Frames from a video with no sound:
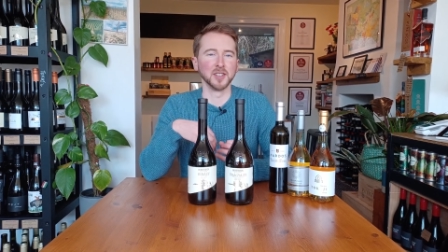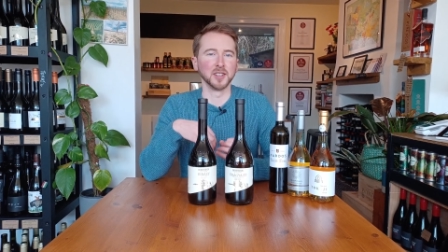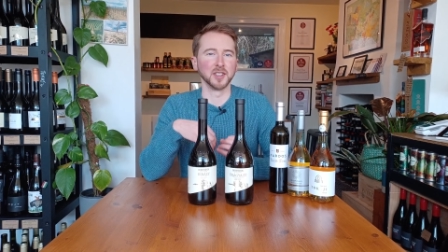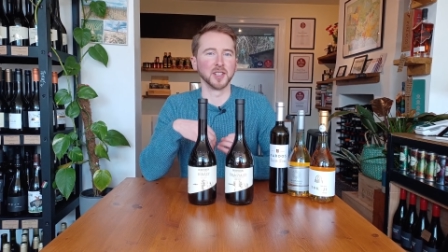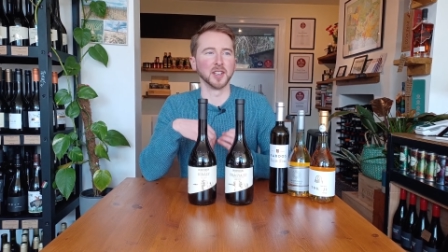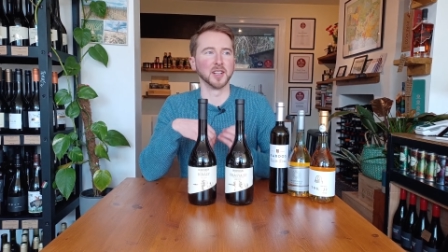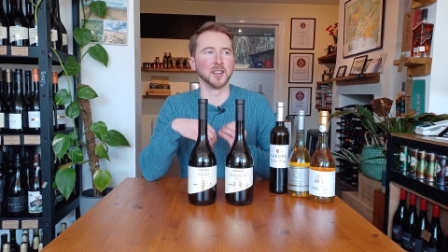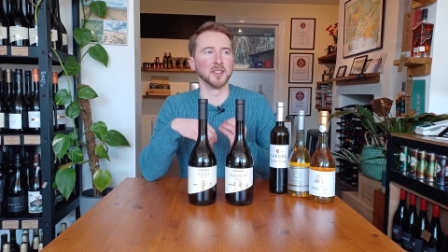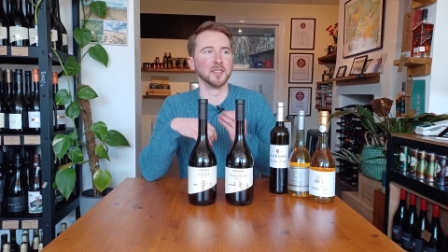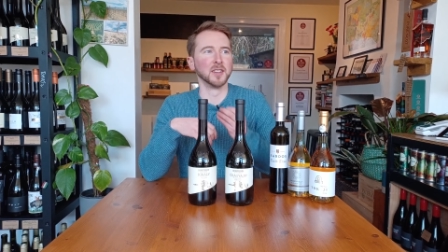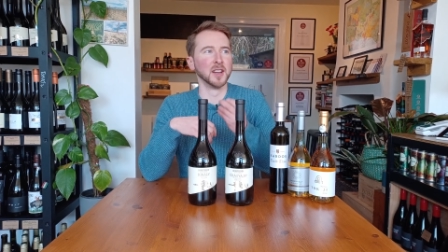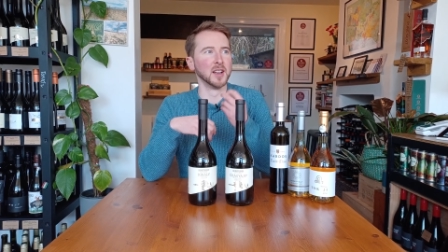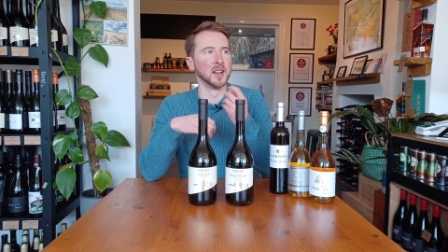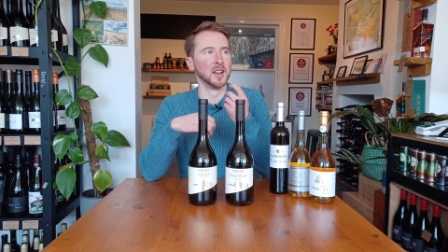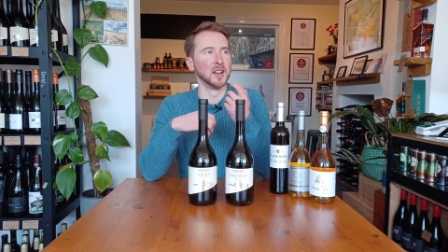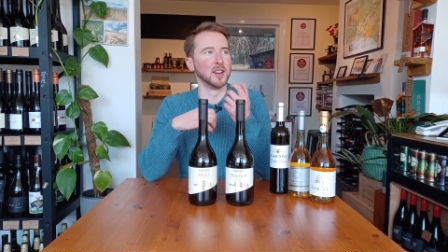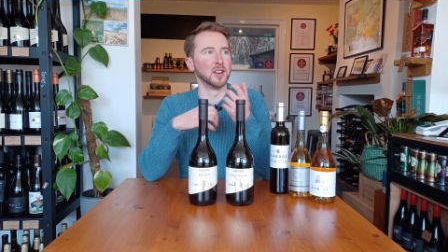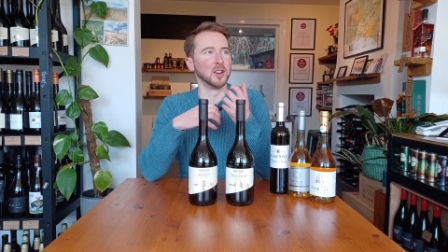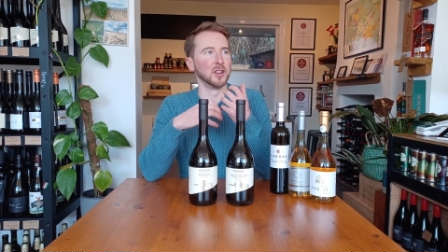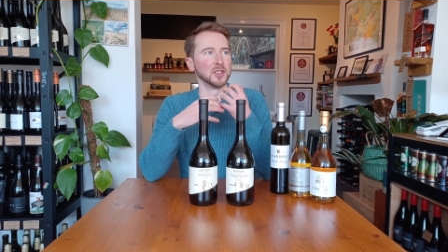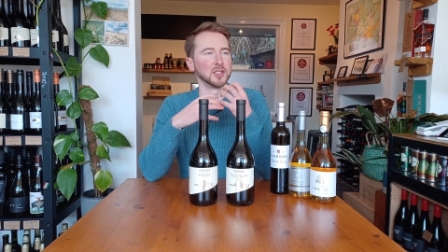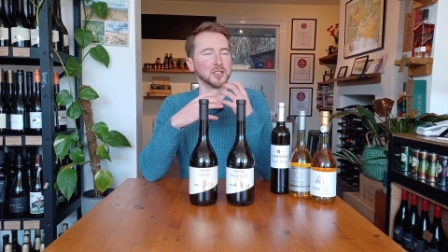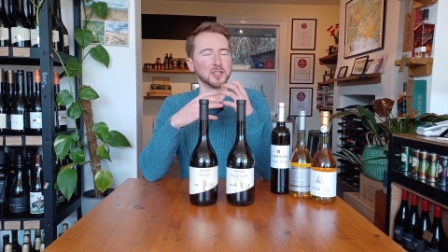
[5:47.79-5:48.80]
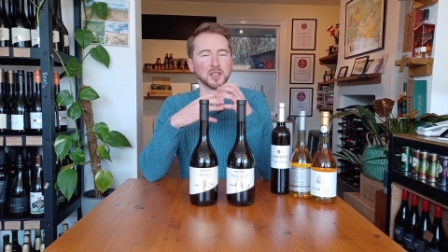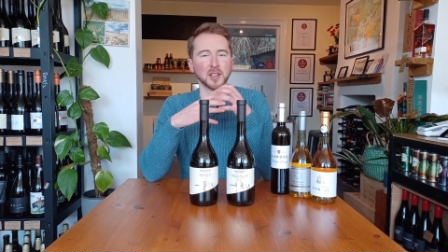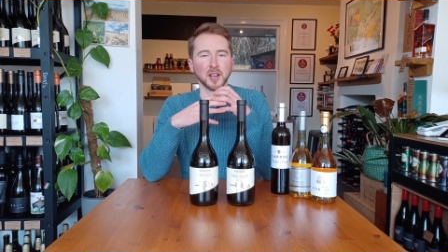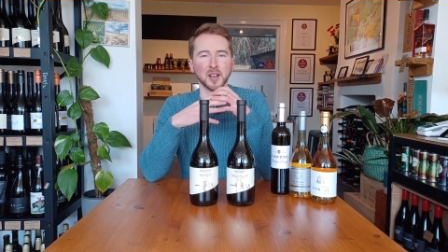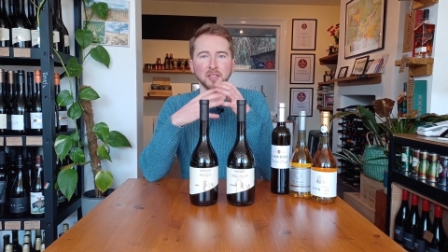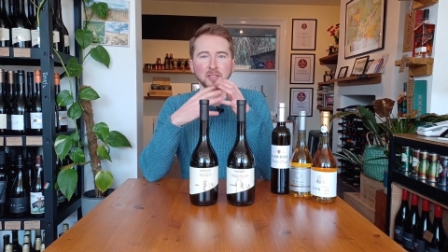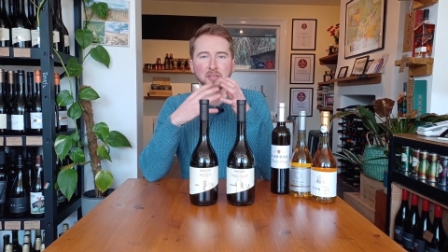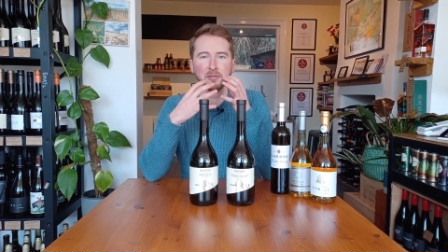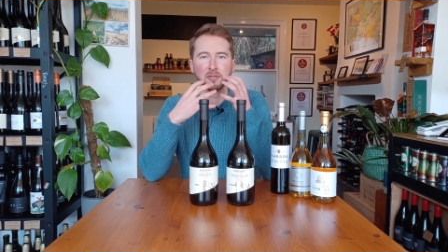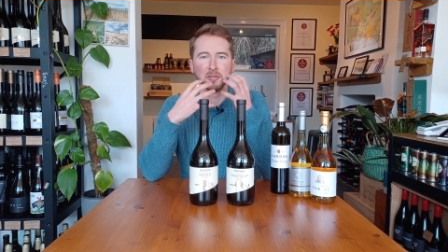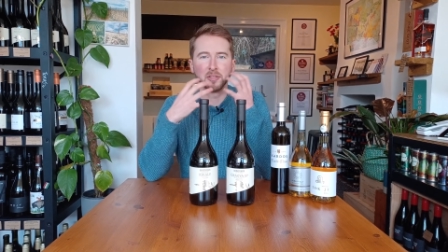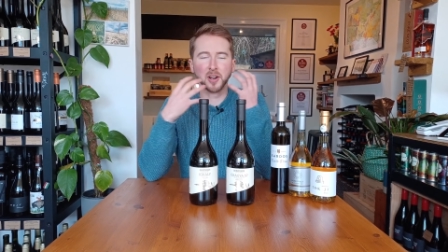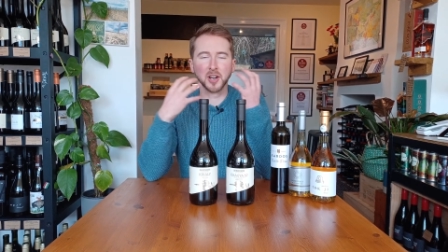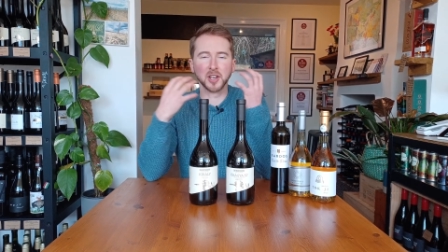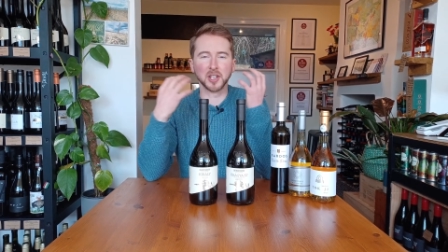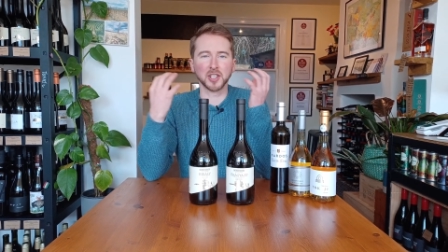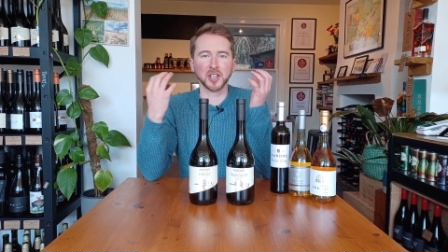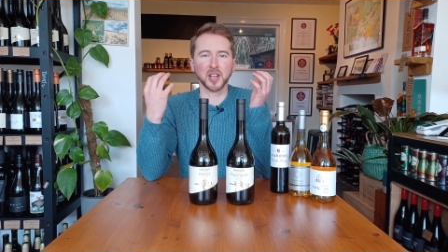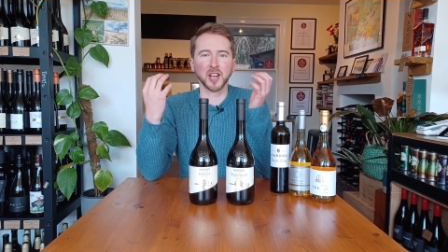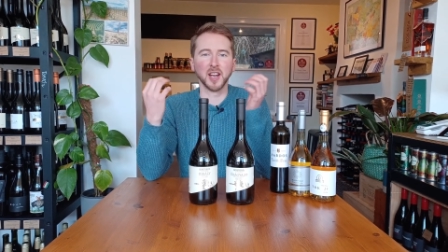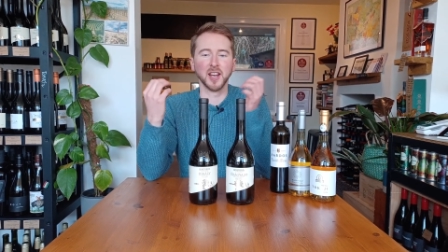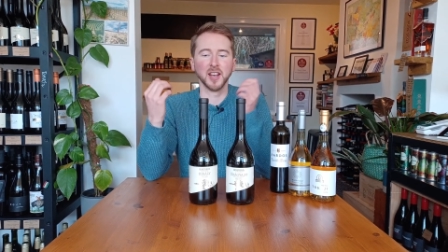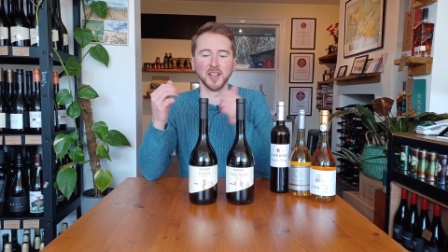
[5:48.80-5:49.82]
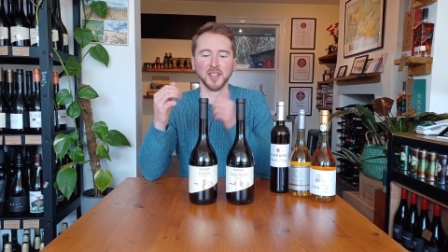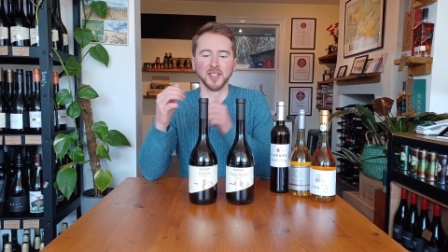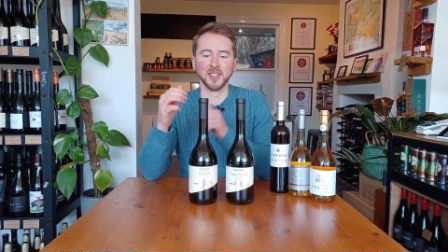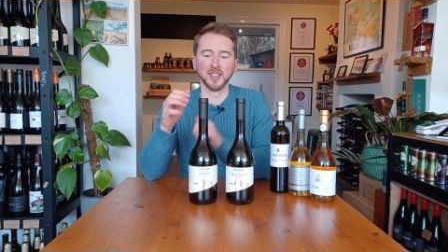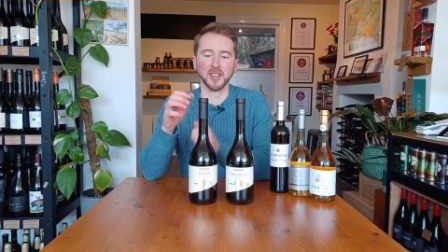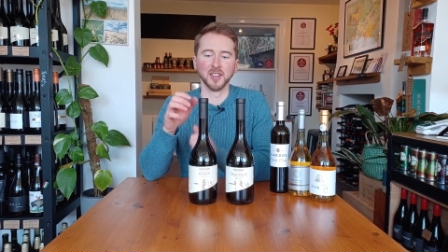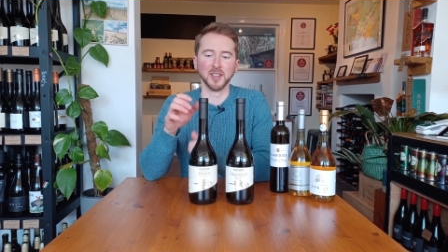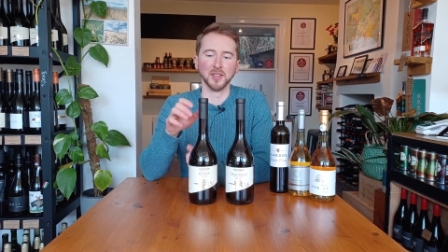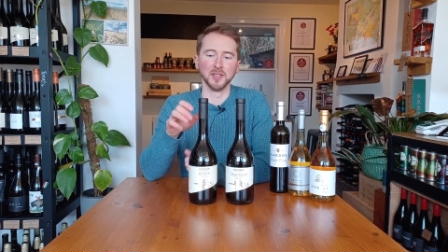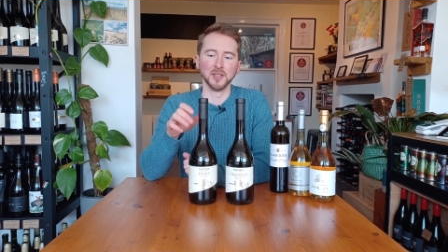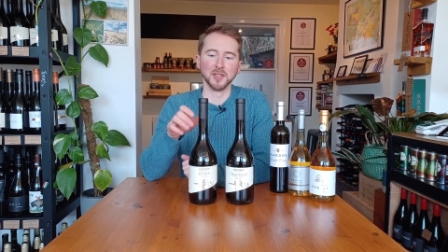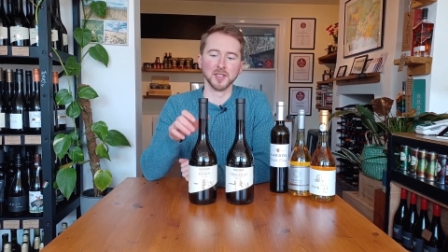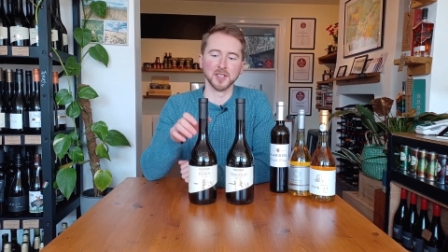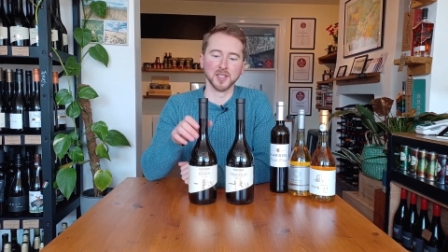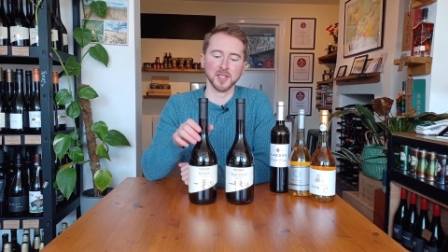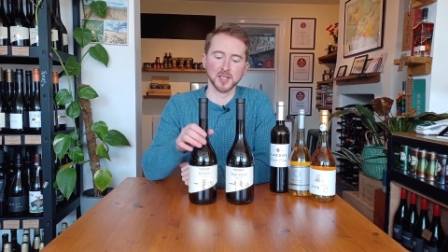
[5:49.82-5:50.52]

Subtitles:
you get lots of kind of fresh hay notes.